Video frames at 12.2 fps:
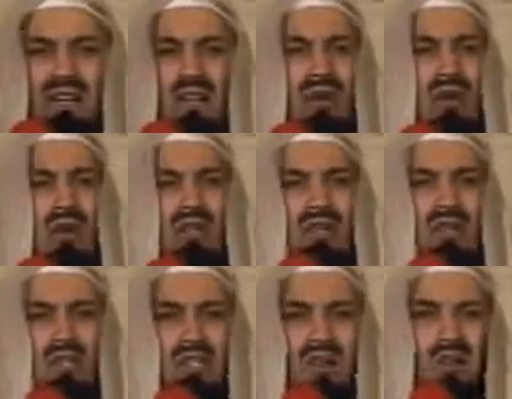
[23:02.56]
living all
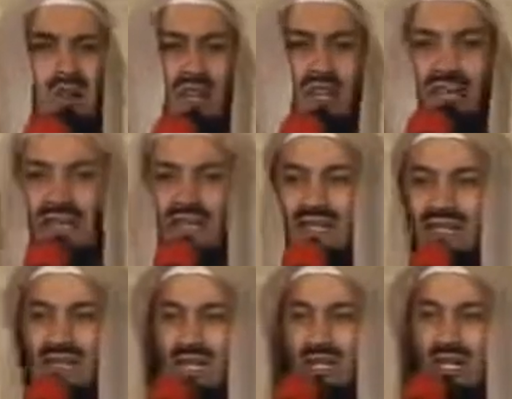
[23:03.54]
over the show. Imagine
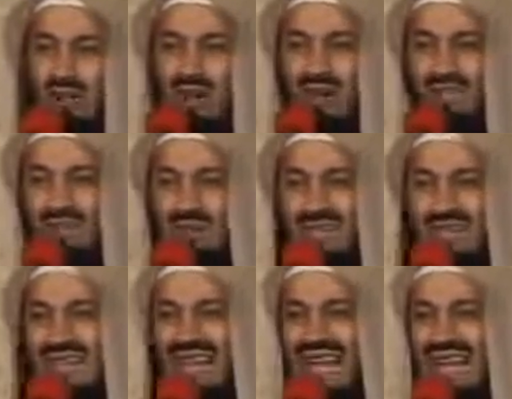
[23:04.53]
it actually went, it
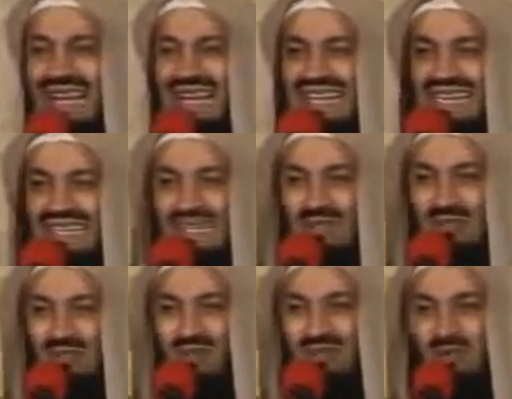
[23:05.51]
was gliding, it,
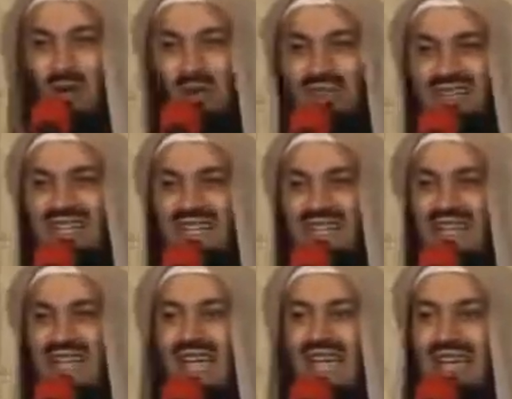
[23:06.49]
it, was floating,
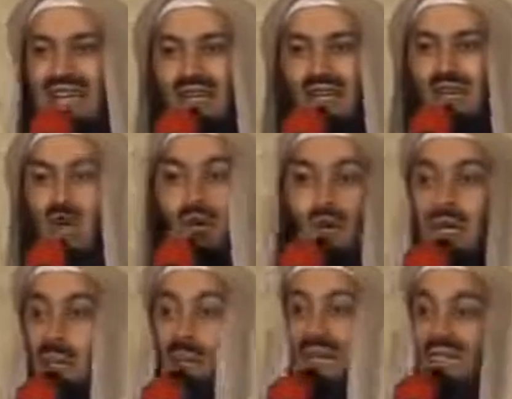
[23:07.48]
and
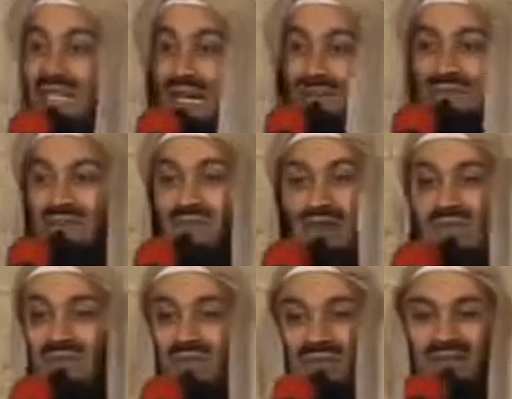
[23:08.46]
nobody picked it up,
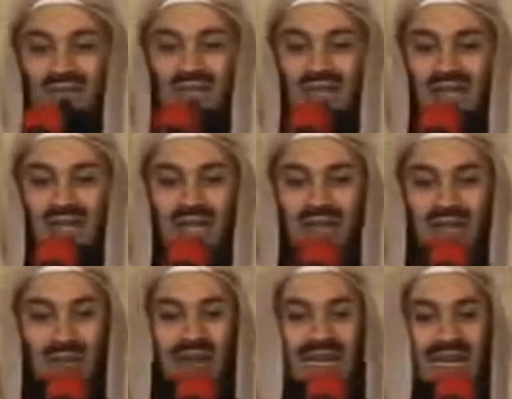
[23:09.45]
not at all.
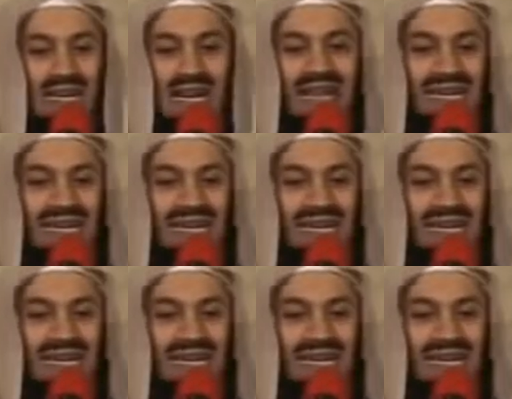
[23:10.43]
And where did it